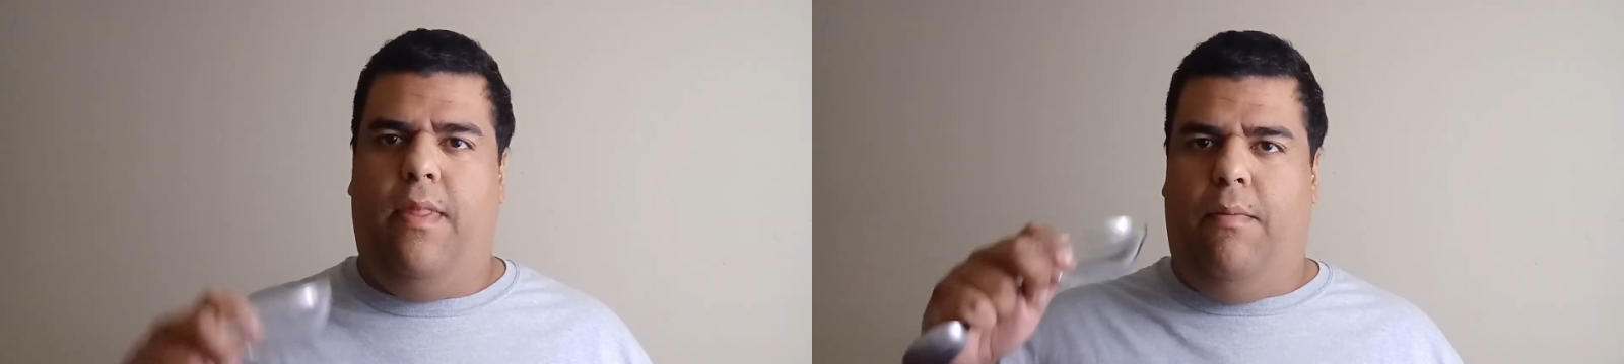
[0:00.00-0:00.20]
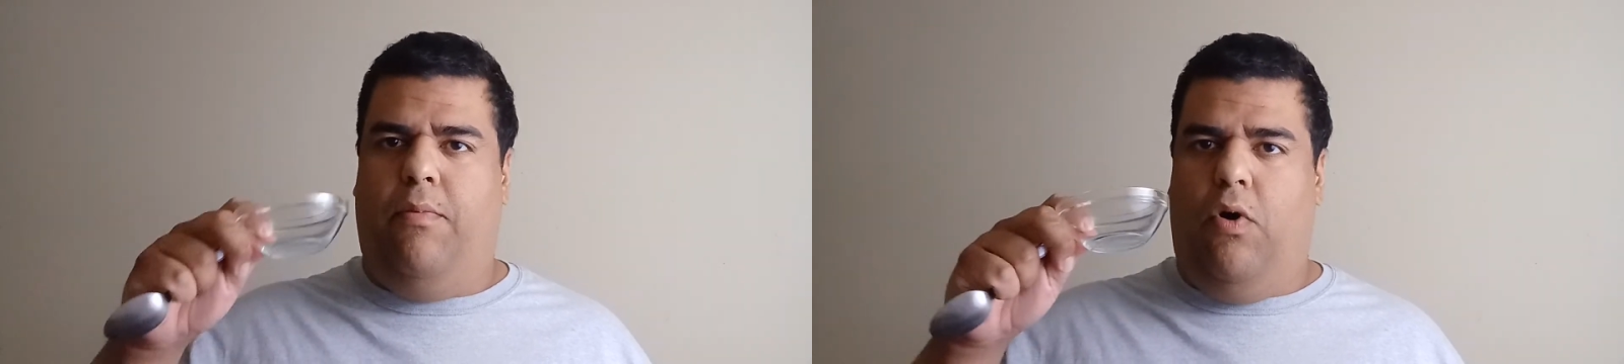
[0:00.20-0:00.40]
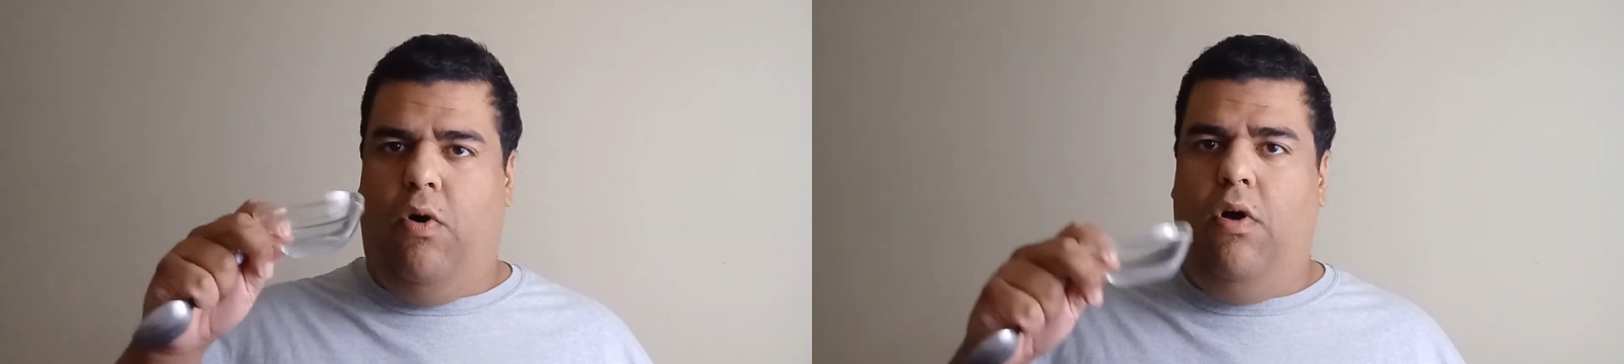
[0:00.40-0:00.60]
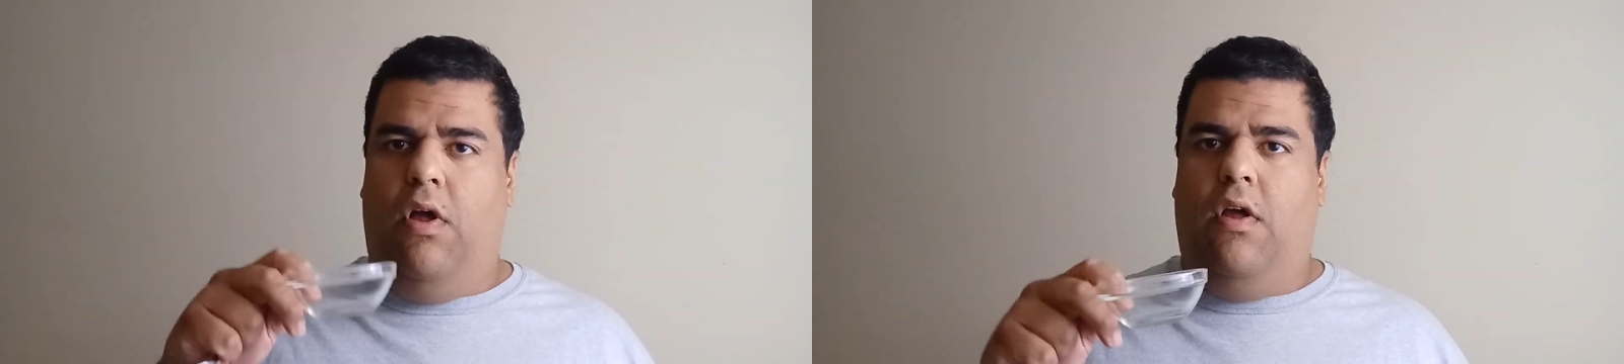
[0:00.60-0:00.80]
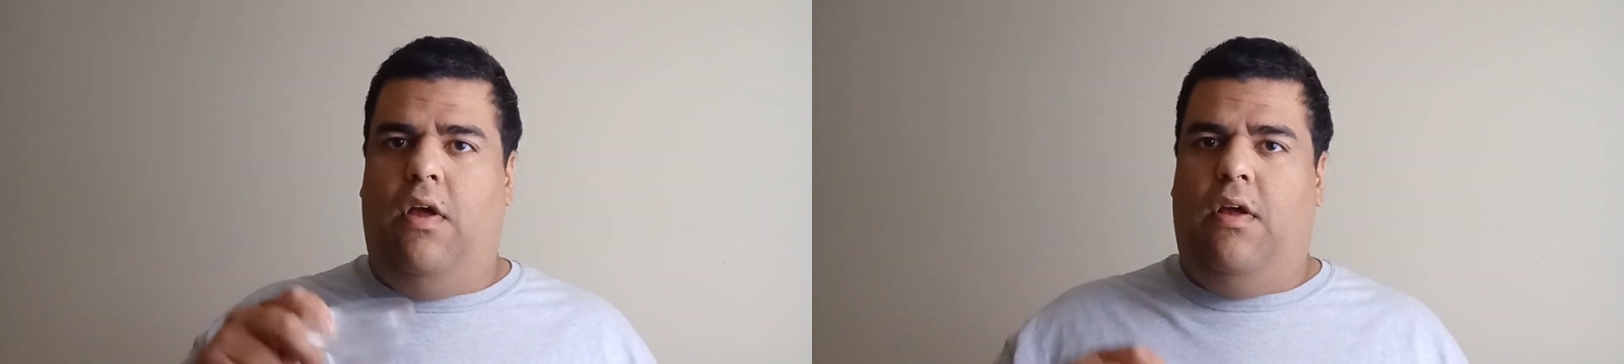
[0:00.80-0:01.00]
bowl,
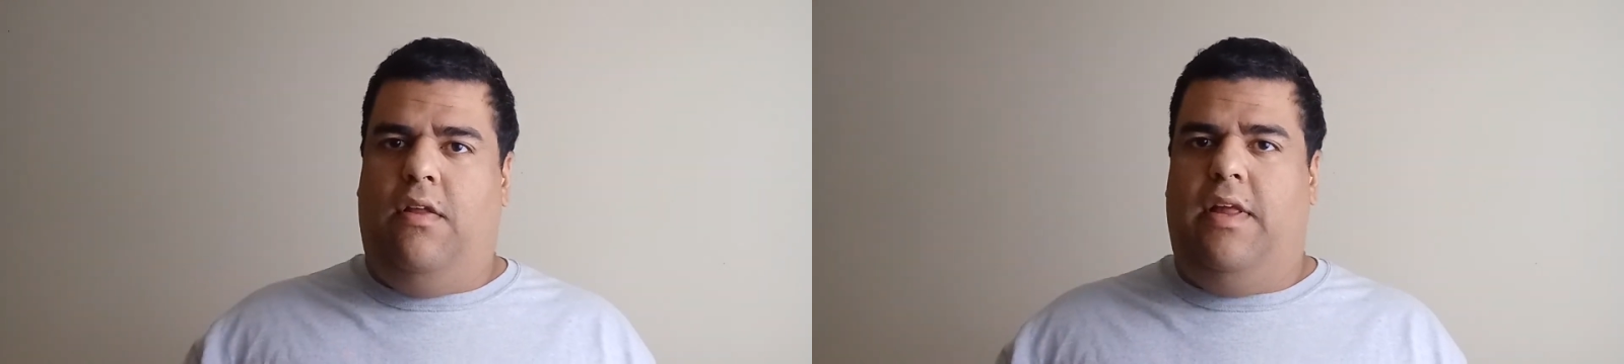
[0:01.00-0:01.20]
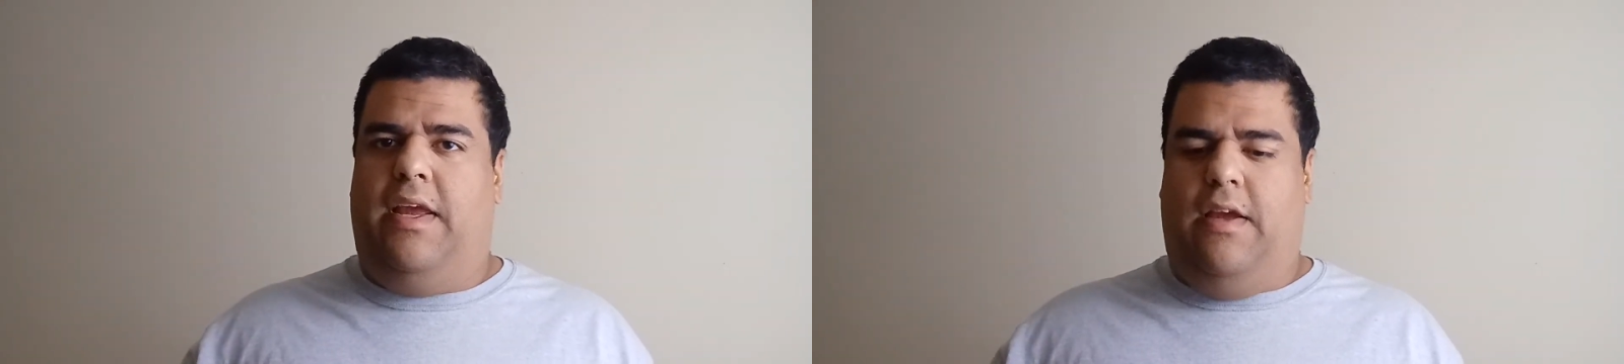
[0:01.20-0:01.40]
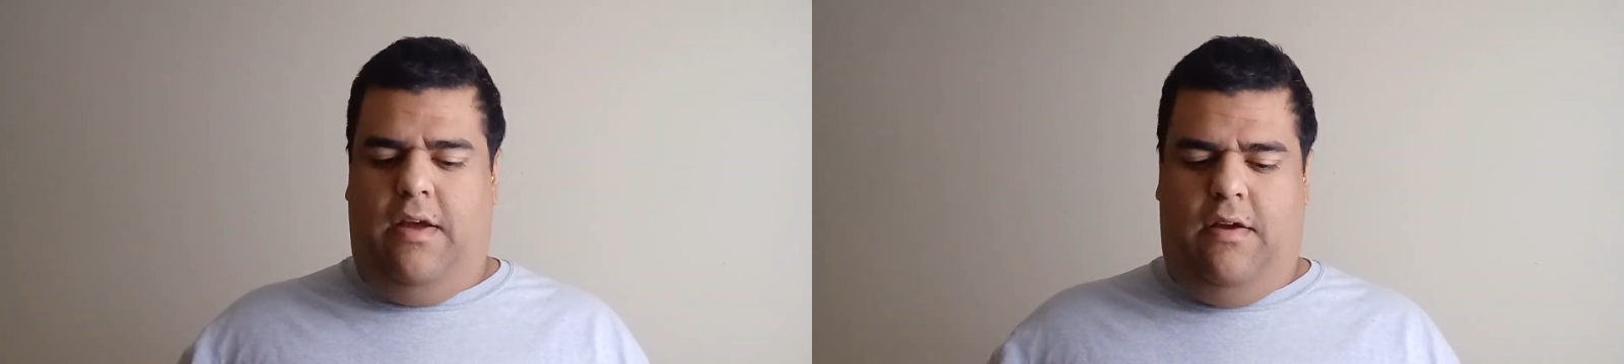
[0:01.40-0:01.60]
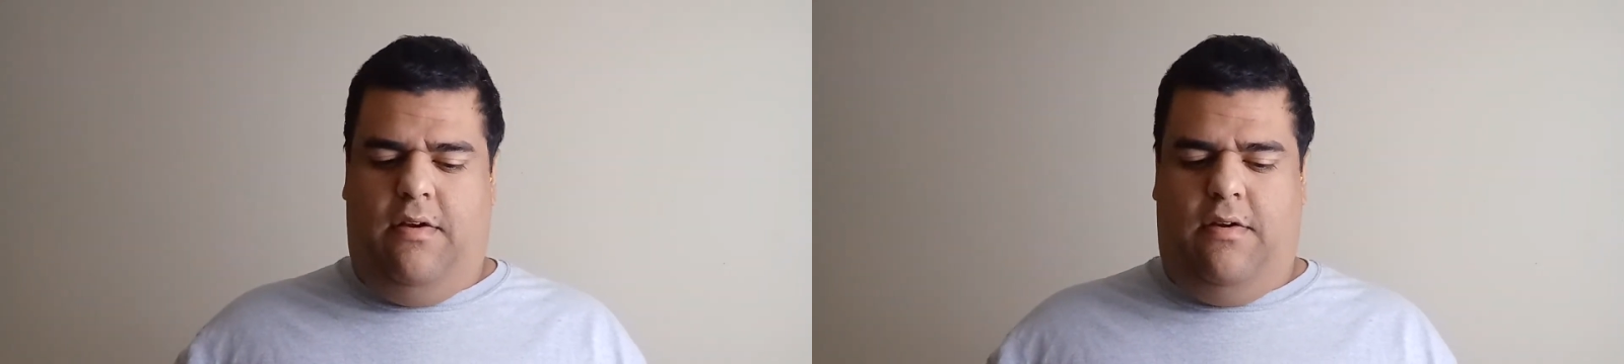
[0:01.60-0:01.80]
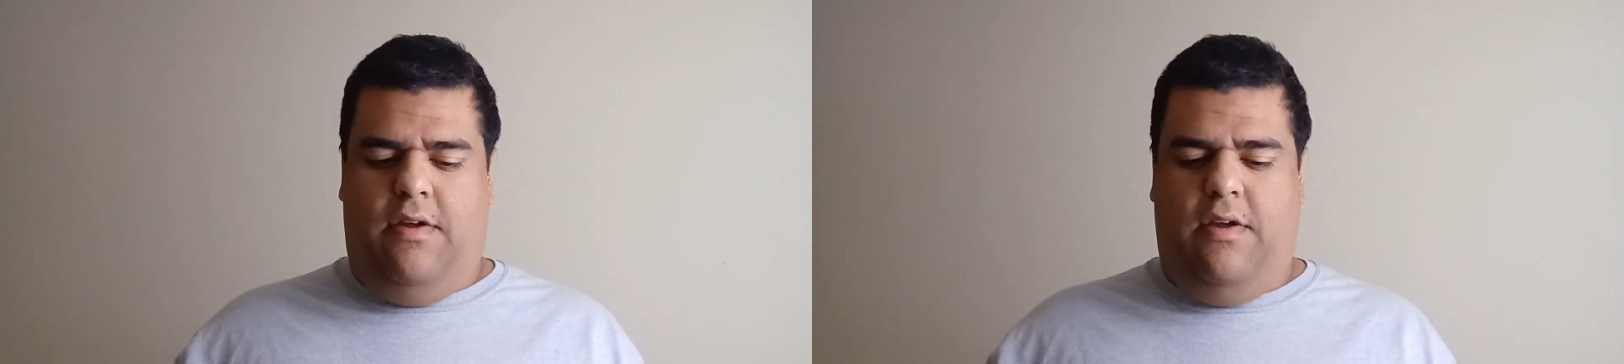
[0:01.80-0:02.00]
it'll